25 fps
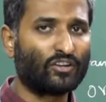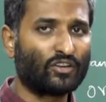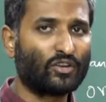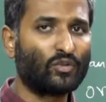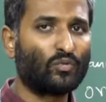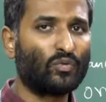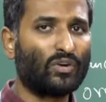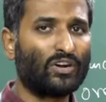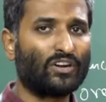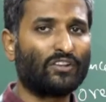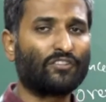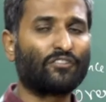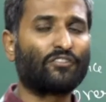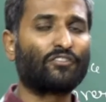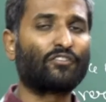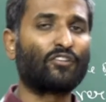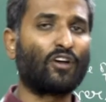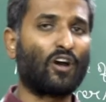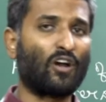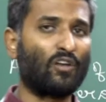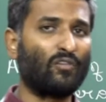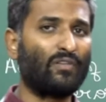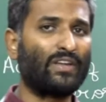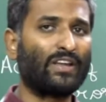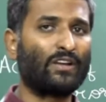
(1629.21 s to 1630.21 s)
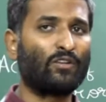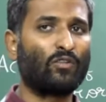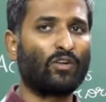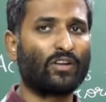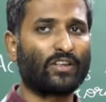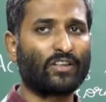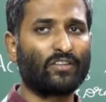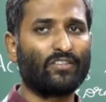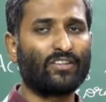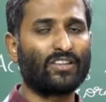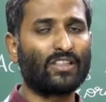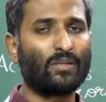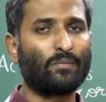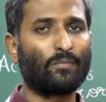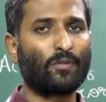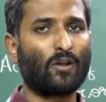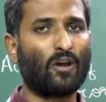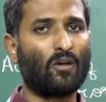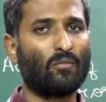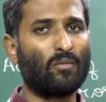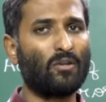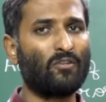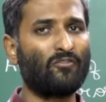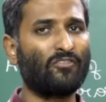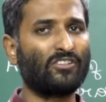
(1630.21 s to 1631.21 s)
towards solving whatever the
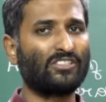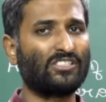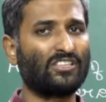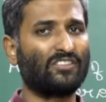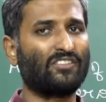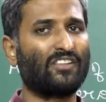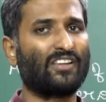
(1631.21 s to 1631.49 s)
problem which